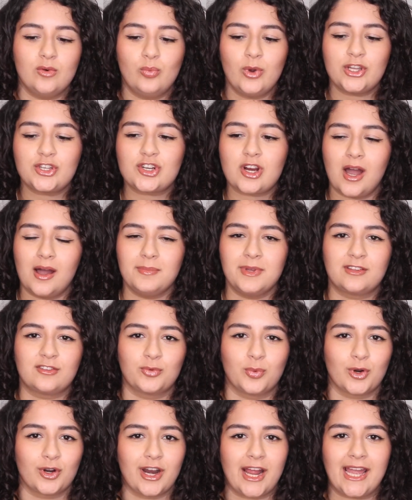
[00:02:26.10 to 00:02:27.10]
Witch
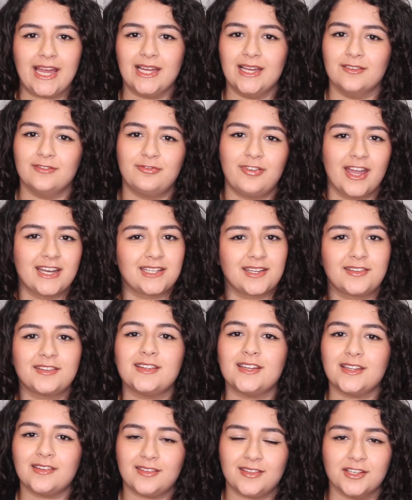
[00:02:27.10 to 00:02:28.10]
comics were a
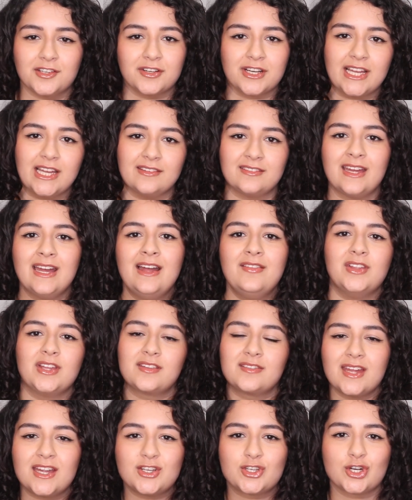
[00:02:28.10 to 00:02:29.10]
fantasy series
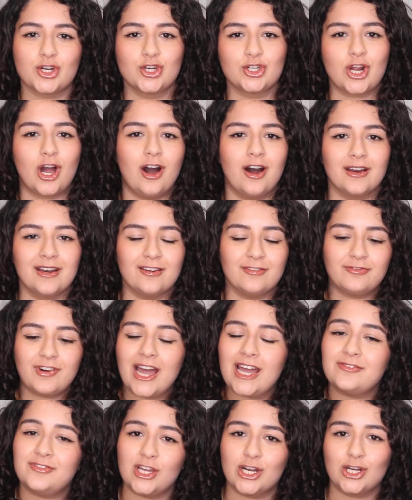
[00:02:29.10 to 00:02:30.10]
that centered on
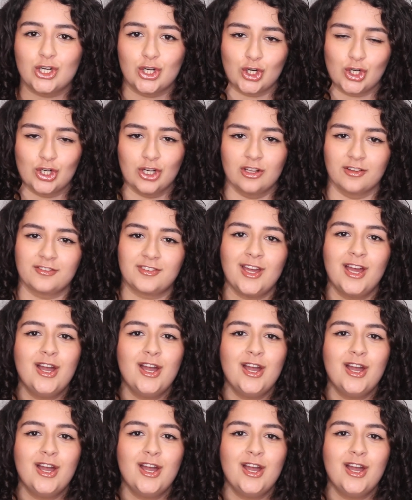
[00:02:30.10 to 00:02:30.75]
5 young girls,